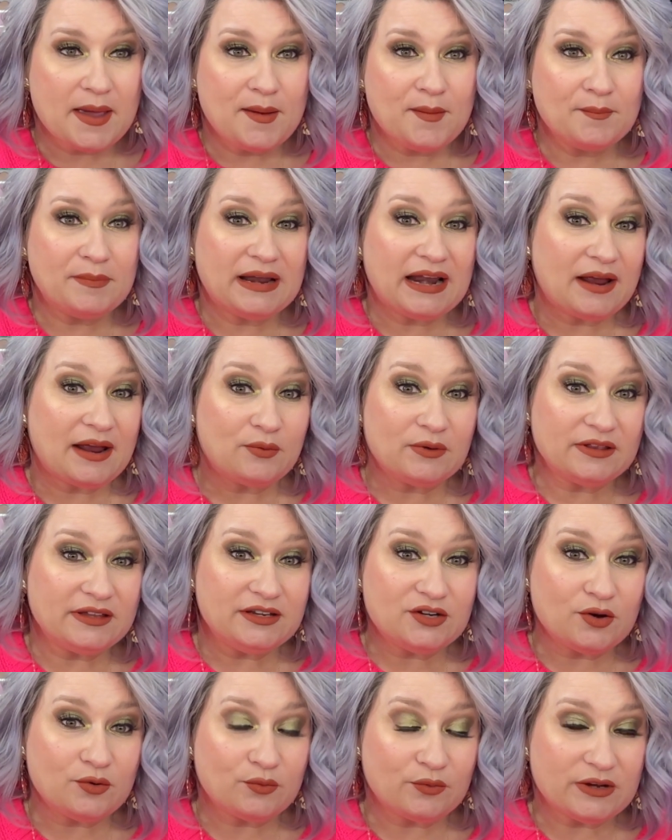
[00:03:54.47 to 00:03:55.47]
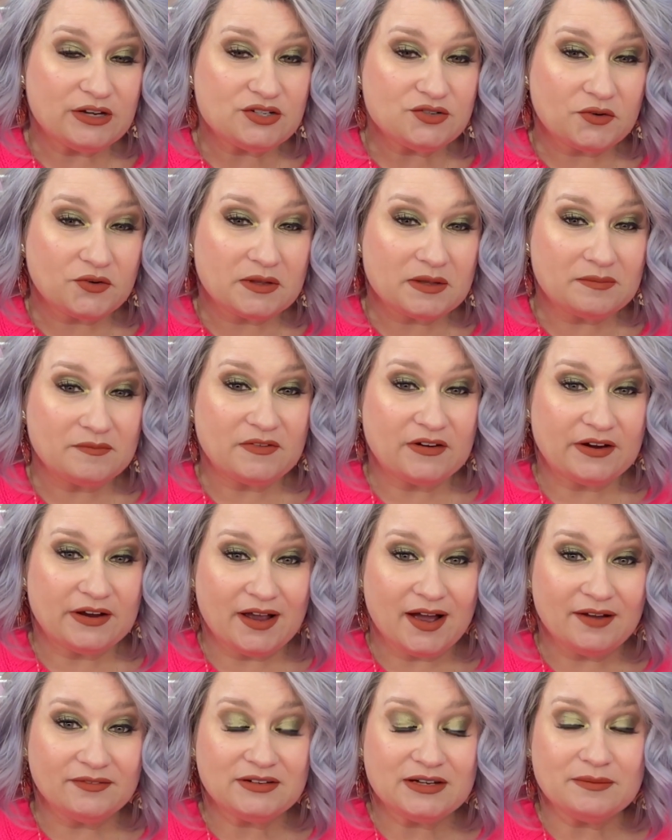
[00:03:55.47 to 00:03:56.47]
but I really don't reach for them very
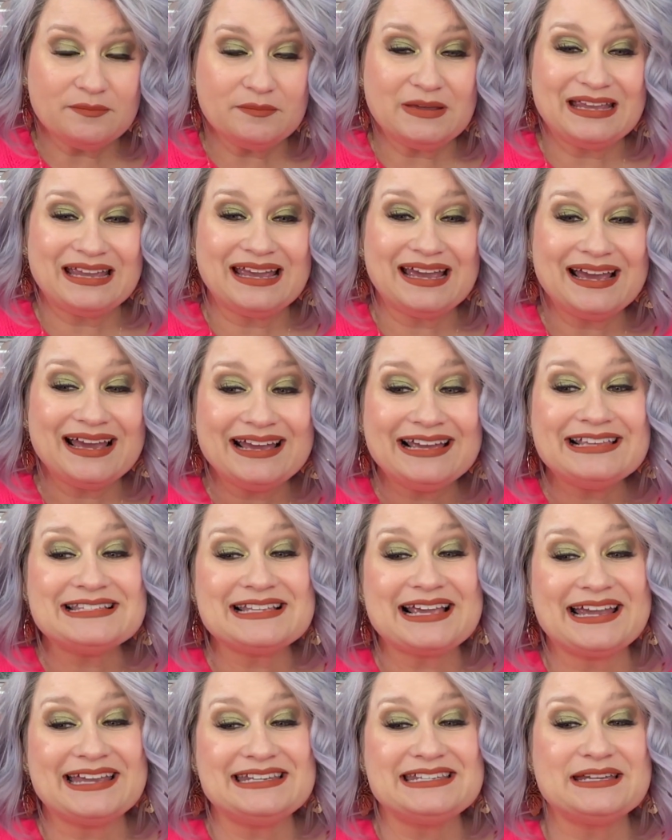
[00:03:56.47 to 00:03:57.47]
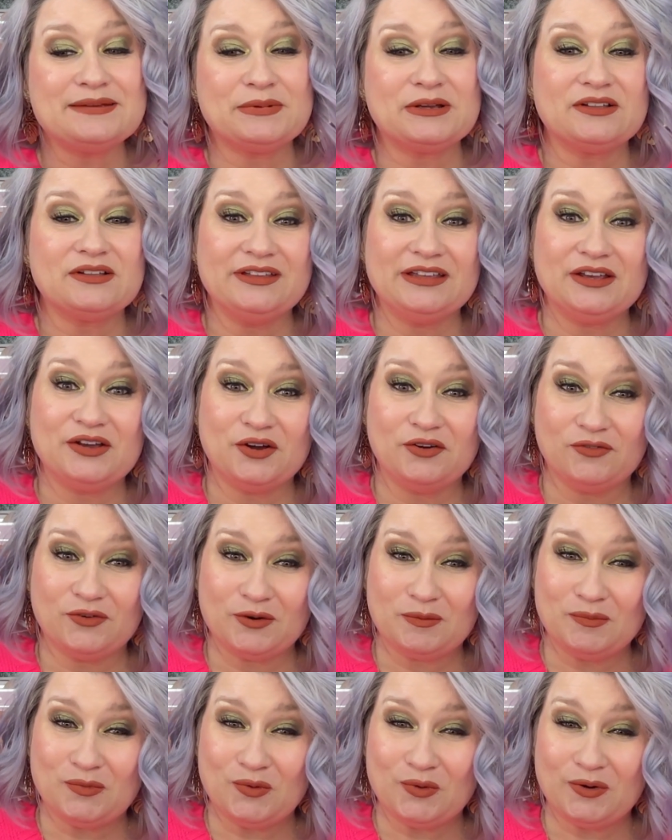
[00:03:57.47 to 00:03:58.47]
often because I typically go for a
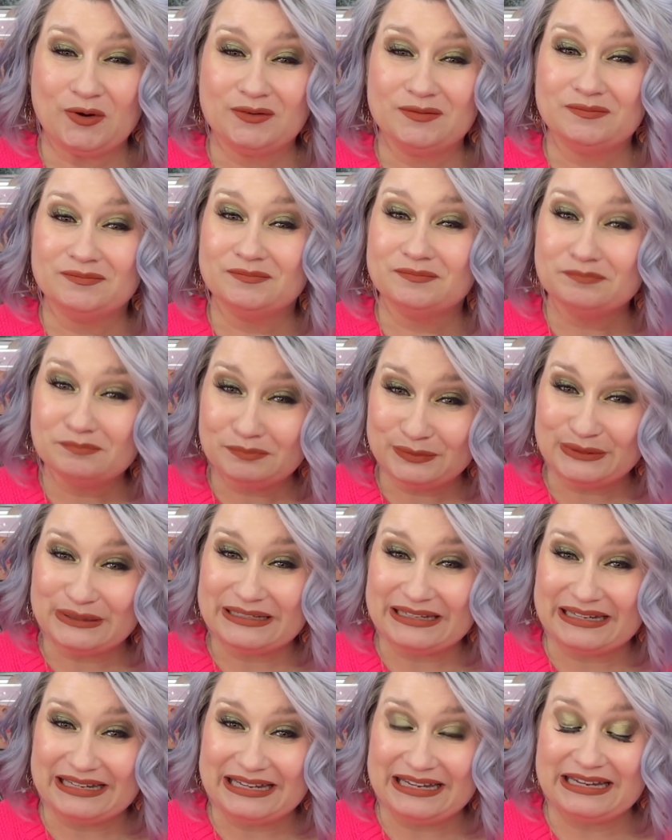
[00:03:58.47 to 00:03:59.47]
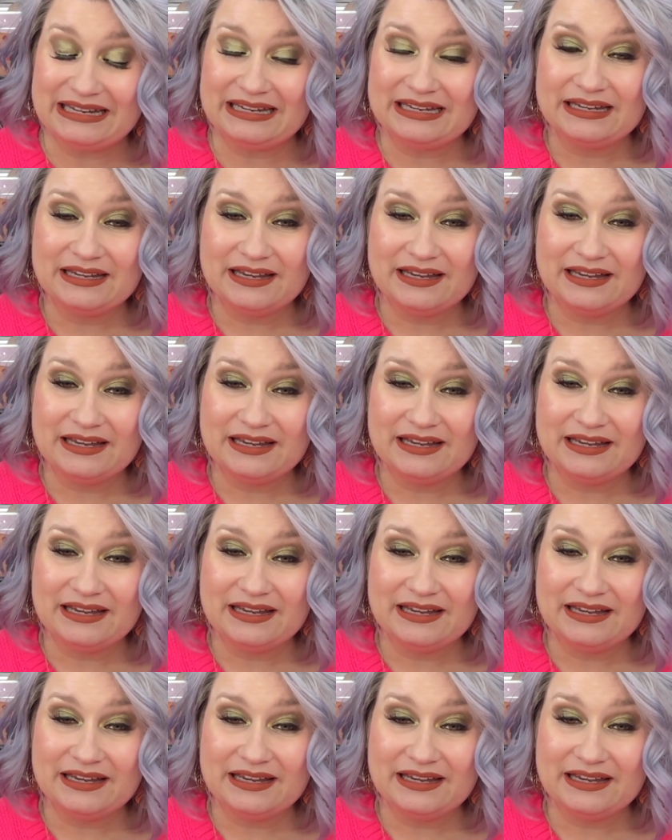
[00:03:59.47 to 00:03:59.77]
more blingy